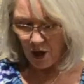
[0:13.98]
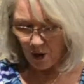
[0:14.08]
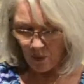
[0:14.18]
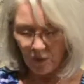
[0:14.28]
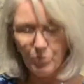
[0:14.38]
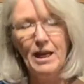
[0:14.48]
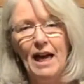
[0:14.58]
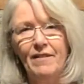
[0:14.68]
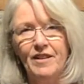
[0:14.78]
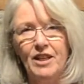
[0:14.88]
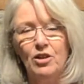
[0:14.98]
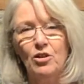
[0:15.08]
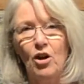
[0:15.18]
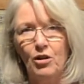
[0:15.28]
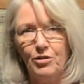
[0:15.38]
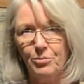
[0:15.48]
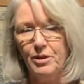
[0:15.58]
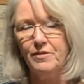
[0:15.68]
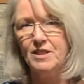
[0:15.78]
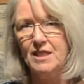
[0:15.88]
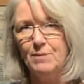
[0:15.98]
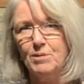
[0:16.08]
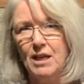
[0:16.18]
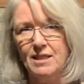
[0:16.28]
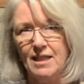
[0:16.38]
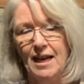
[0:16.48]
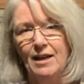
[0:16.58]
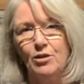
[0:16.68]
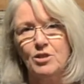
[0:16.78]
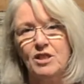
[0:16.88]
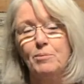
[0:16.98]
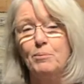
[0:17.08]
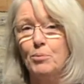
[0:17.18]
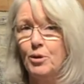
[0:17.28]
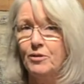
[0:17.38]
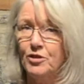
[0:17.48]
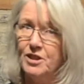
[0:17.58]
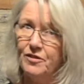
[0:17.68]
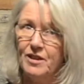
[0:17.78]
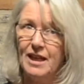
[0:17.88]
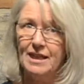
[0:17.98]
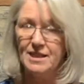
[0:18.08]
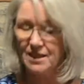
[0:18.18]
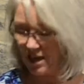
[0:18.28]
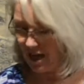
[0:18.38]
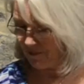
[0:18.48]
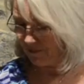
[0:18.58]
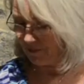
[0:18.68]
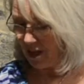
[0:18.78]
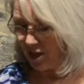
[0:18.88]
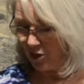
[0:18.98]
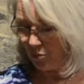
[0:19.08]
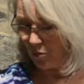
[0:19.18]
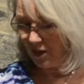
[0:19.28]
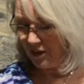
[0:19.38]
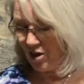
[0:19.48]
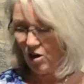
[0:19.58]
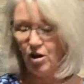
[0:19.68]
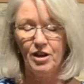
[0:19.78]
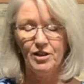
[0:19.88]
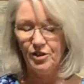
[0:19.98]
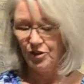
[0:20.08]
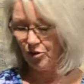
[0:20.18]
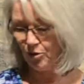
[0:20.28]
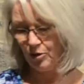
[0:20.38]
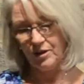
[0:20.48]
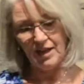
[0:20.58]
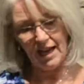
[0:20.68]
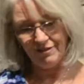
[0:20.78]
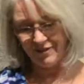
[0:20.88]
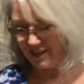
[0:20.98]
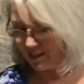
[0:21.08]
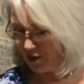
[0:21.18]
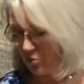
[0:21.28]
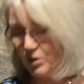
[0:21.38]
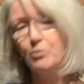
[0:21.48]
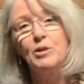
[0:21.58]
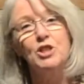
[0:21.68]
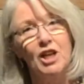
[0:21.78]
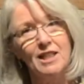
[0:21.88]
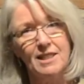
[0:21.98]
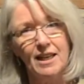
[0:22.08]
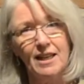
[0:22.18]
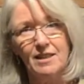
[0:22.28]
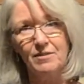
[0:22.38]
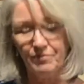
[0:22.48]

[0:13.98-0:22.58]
What we have here are 3 of the same size candles that have been burning for different lengths of time. The one on your left is the one that we just lit.